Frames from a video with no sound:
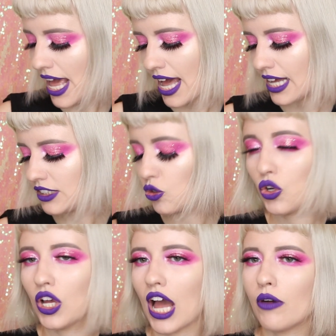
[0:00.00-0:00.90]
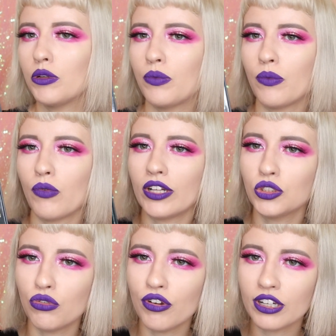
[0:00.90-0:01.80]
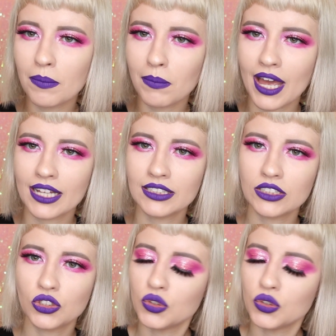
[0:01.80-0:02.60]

And I would also recommend